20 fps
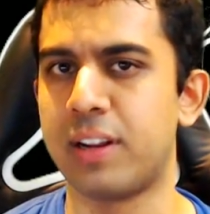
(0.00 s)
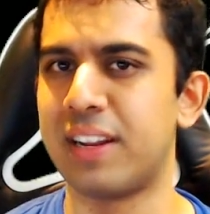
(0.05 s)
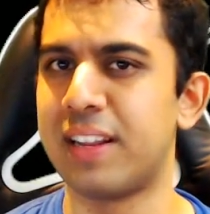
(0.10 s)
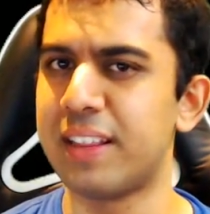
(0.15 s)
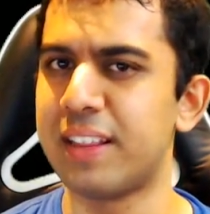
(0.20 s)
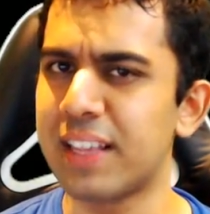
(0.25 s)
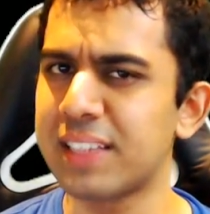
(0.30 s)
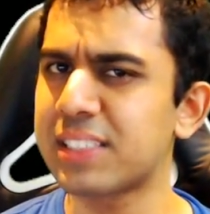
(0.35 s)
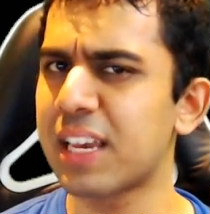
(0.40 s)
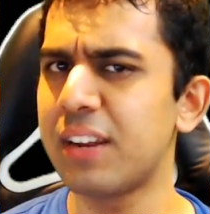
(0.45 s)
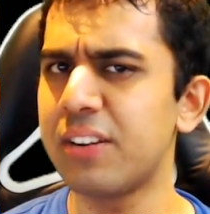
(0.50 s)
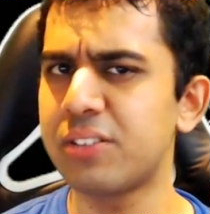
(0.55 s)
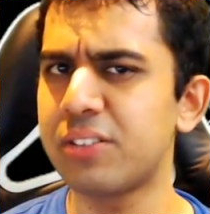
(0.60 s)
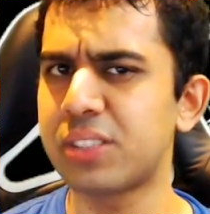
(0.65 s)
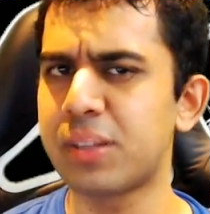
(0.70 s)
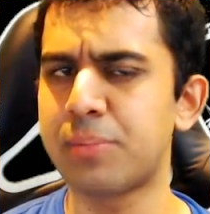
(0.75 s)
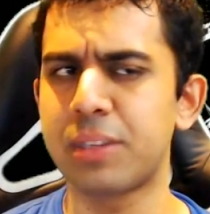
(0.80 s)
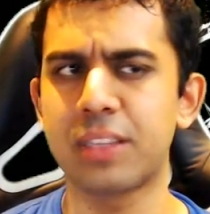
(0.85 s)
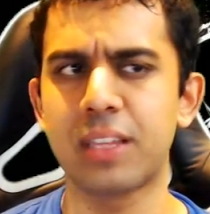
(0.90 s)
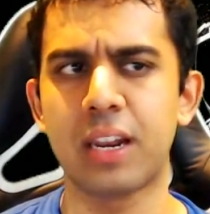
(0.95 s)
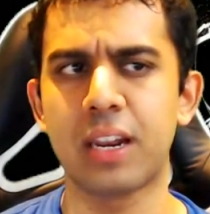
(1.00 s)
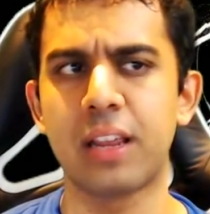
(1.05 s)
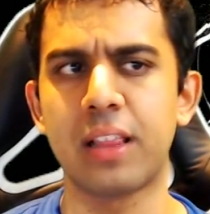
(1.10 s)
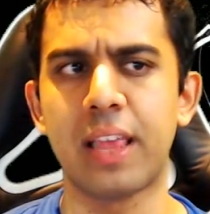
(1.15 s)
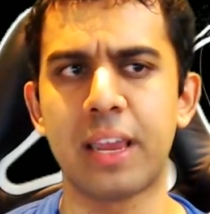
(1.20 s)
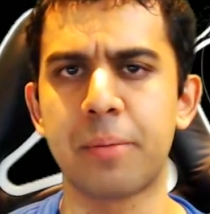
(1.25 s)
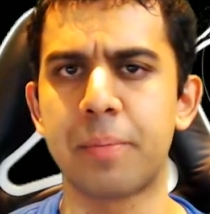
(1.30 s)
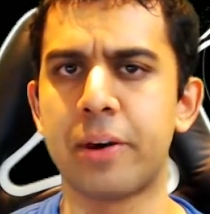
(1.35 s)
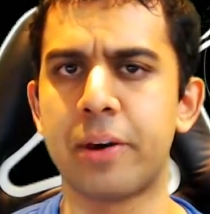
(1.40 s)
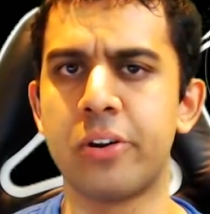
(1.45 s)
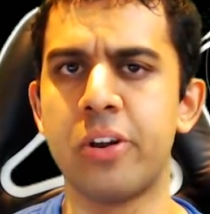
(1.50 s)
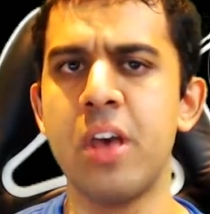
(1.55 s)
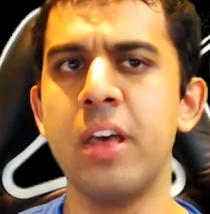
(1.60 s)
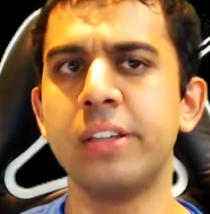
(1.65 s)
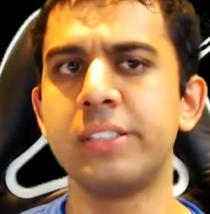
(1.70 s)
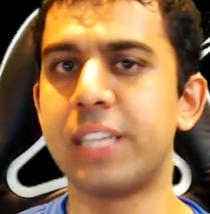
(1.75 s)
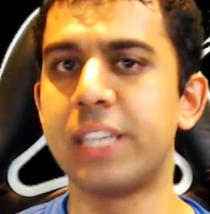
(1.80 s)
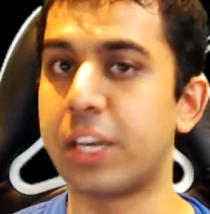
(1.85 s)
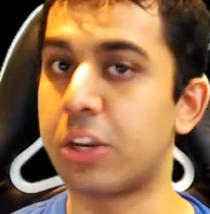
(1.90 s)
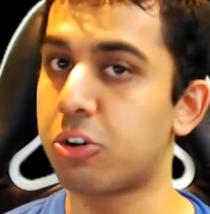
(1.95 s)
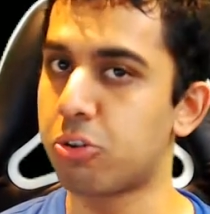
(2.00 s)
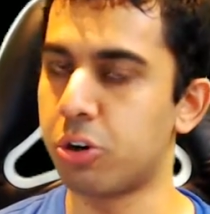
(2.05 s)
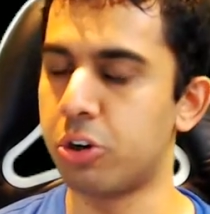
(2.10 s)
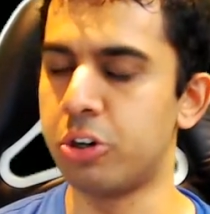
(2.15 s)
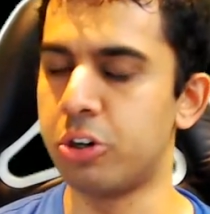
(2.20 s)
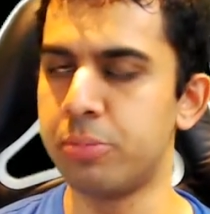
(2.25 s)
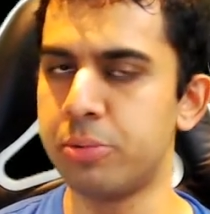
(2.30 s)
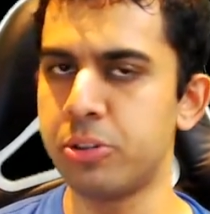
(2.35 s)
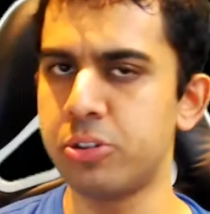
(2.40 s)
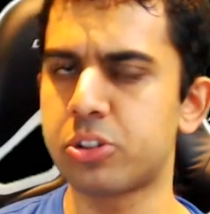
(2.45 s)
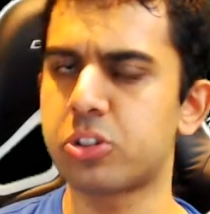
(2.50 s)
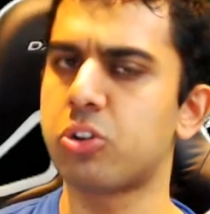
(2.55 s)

And that's kind of something that I like about, say, Chrono Boost.